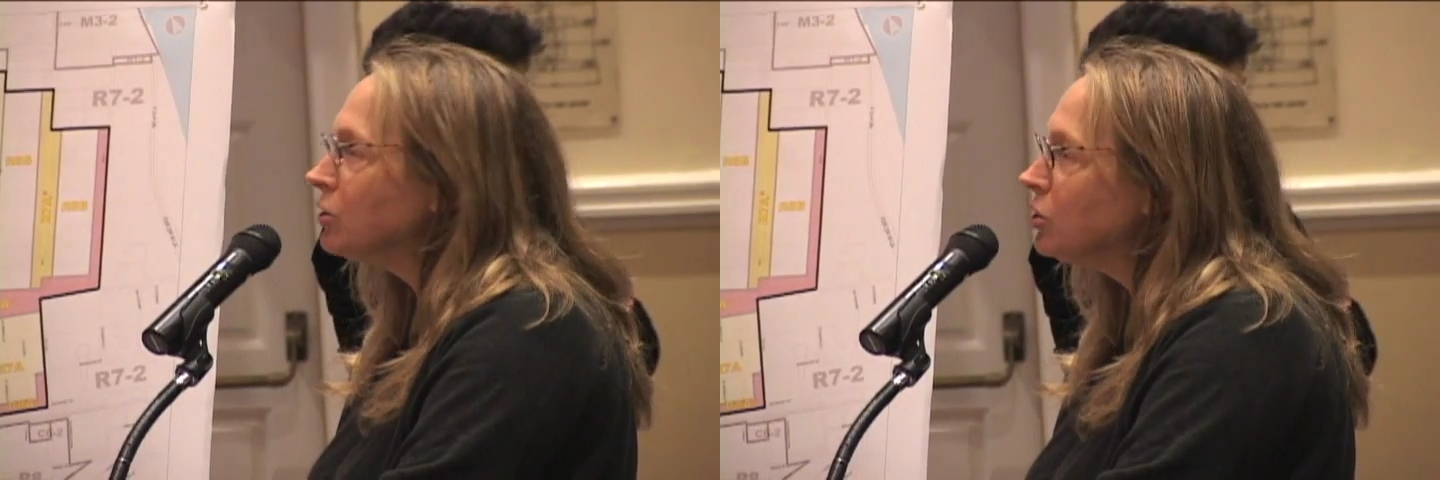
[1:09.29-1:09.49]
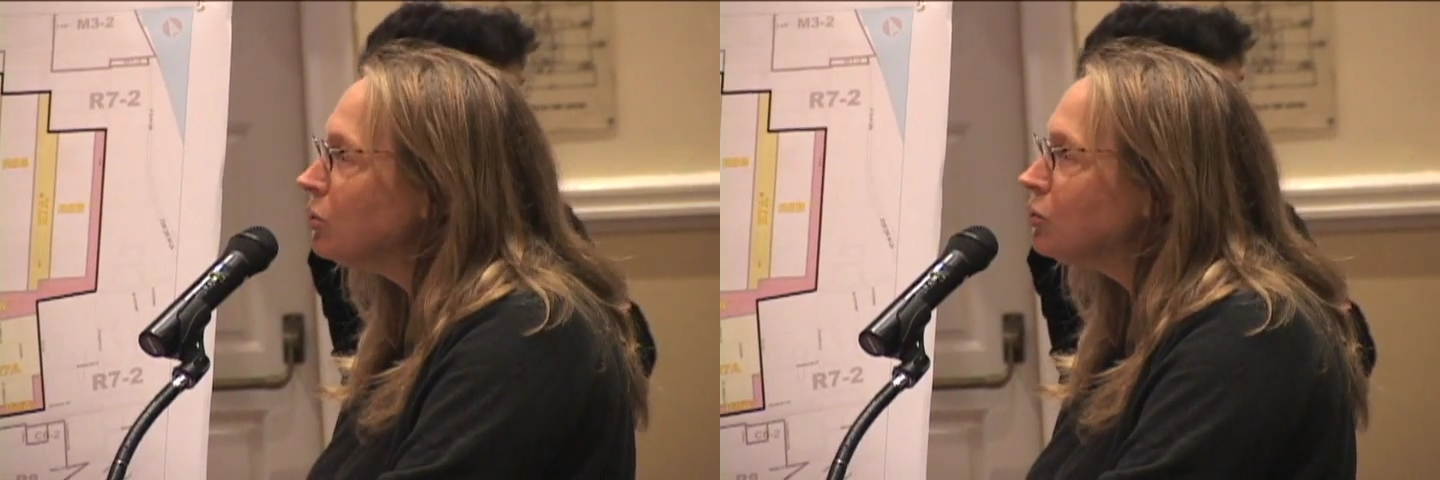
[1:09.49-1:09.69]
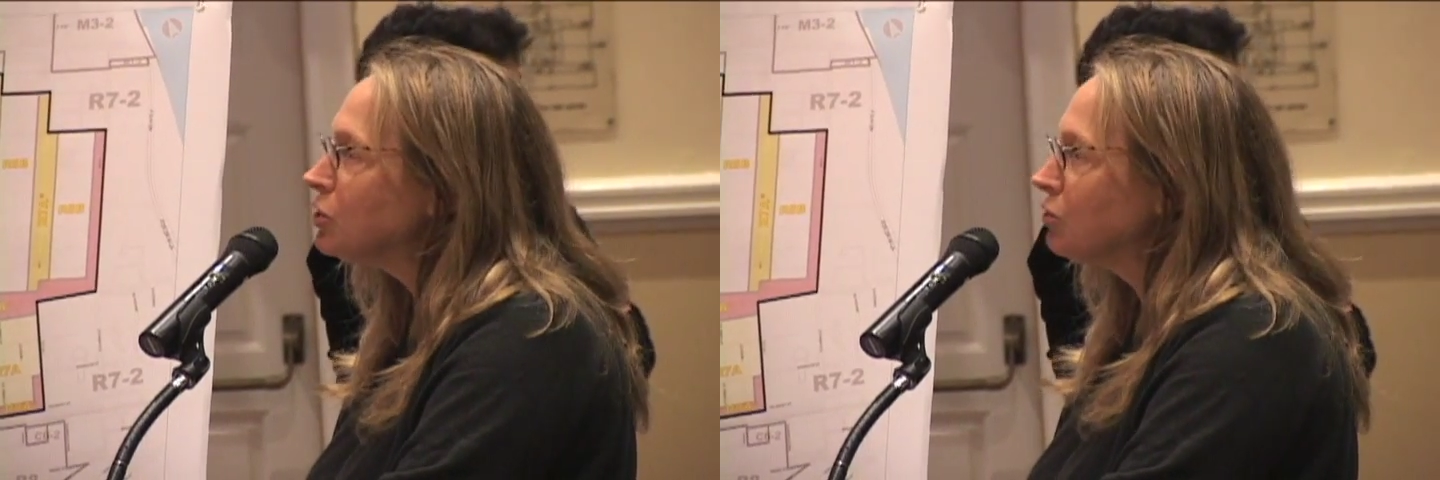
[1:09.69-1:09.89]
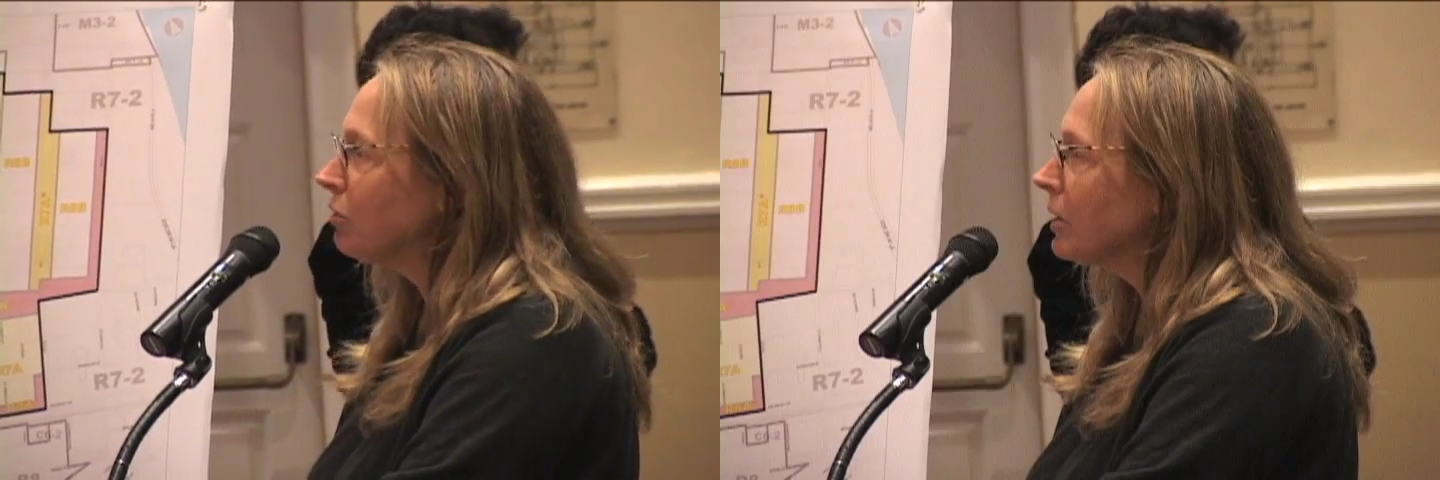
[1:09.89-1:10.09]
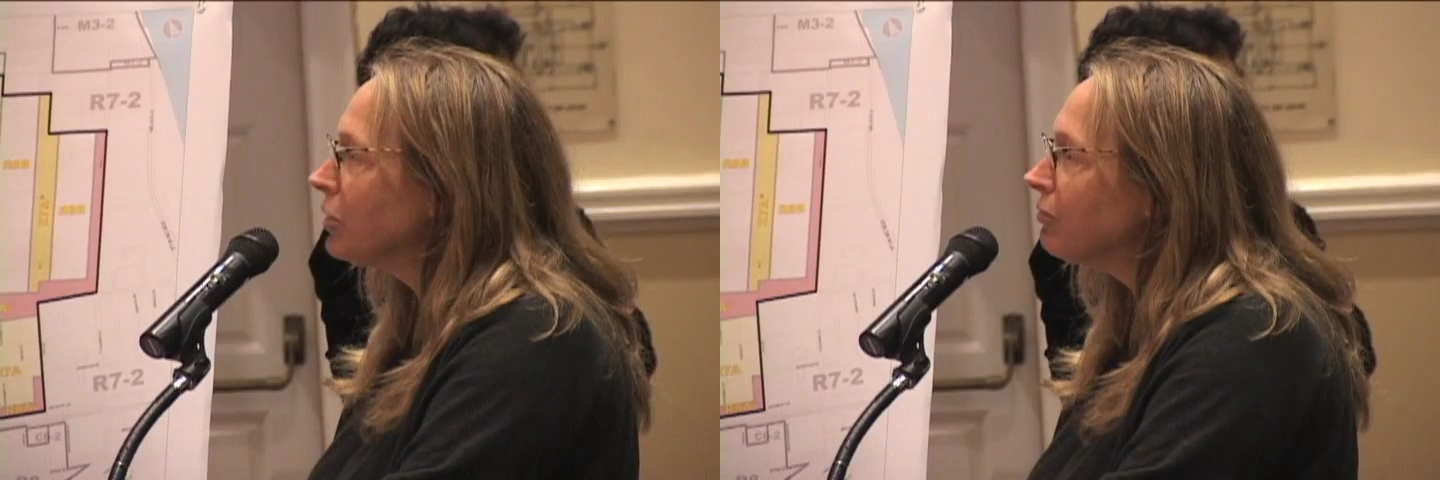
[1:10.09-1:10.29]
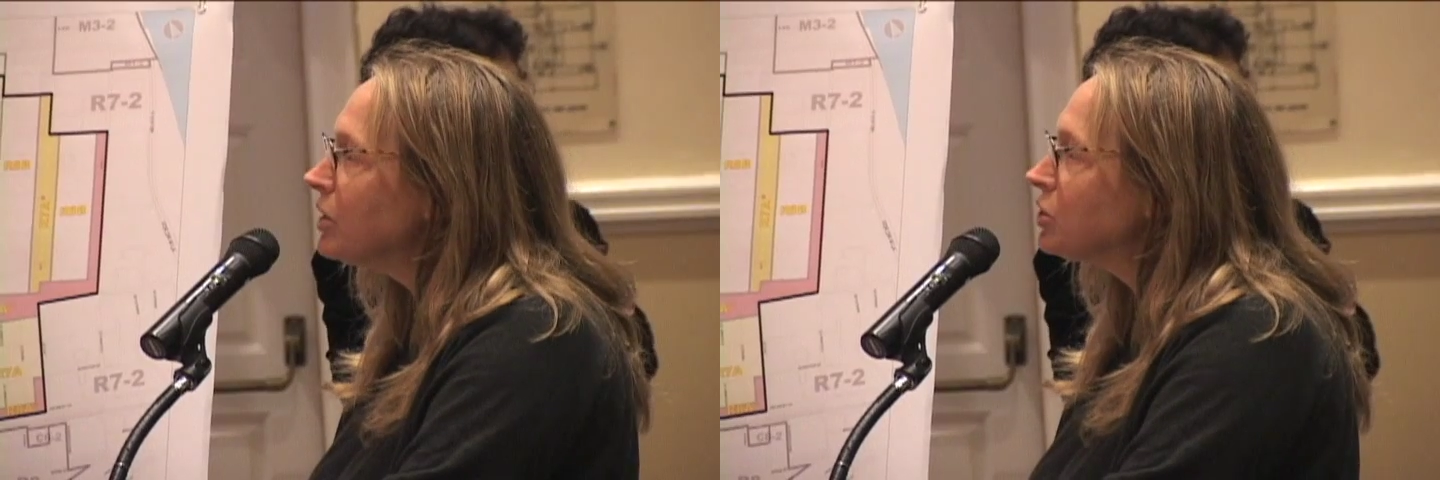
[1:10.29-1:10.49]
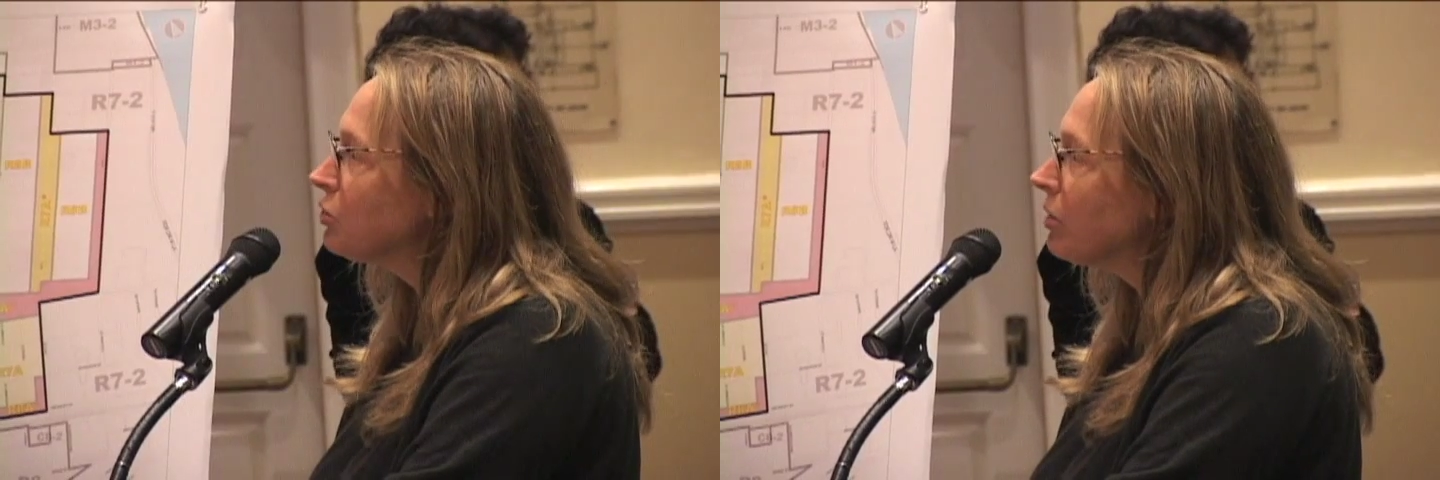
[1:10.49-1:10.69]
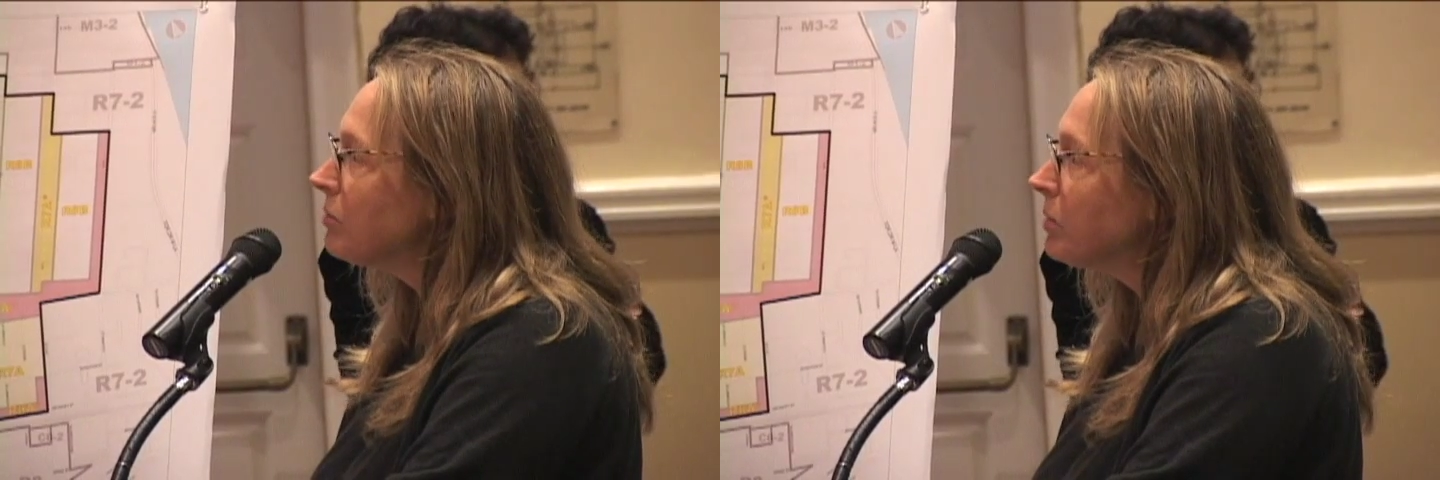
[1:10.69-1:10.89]
two-story,
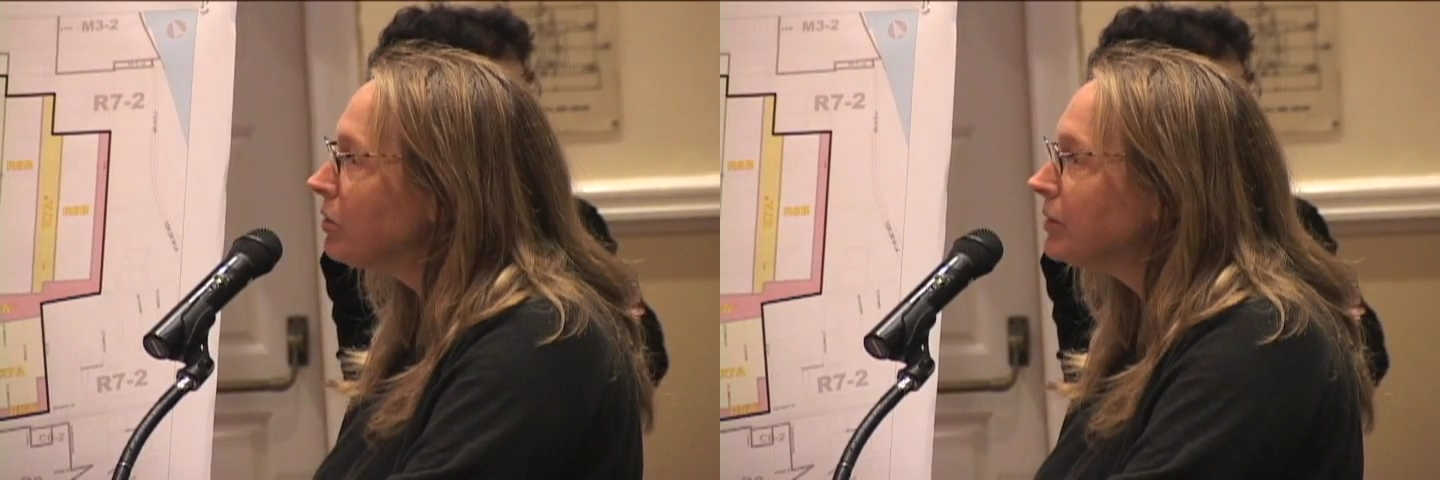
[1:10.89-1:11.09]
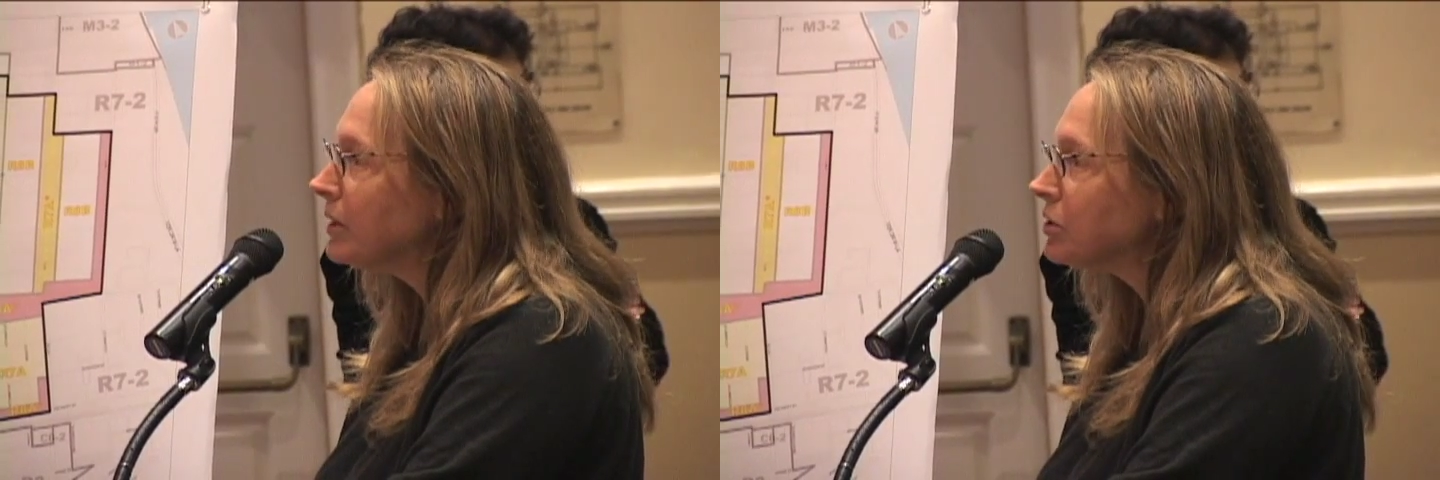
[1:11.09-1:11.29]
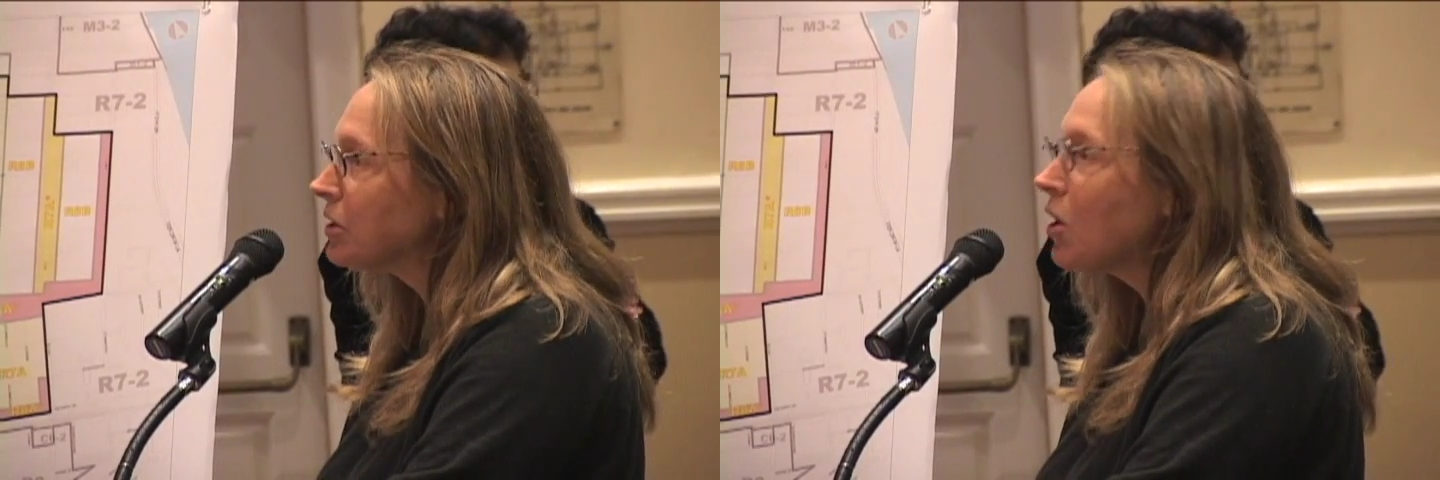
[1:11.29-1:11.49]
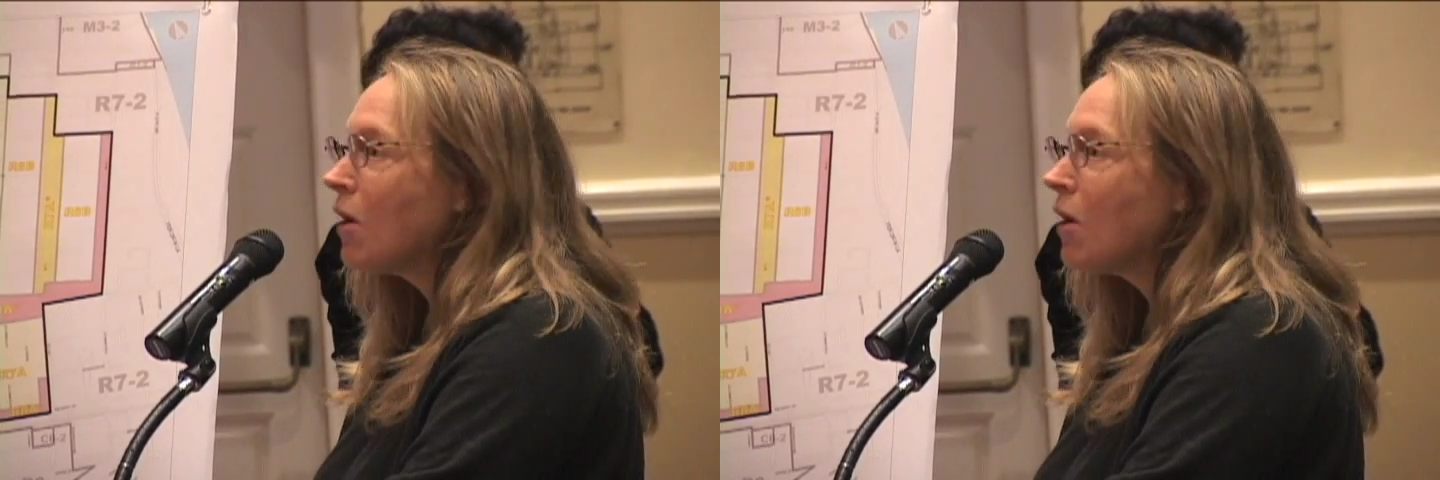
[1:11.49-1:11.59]
three-story buildings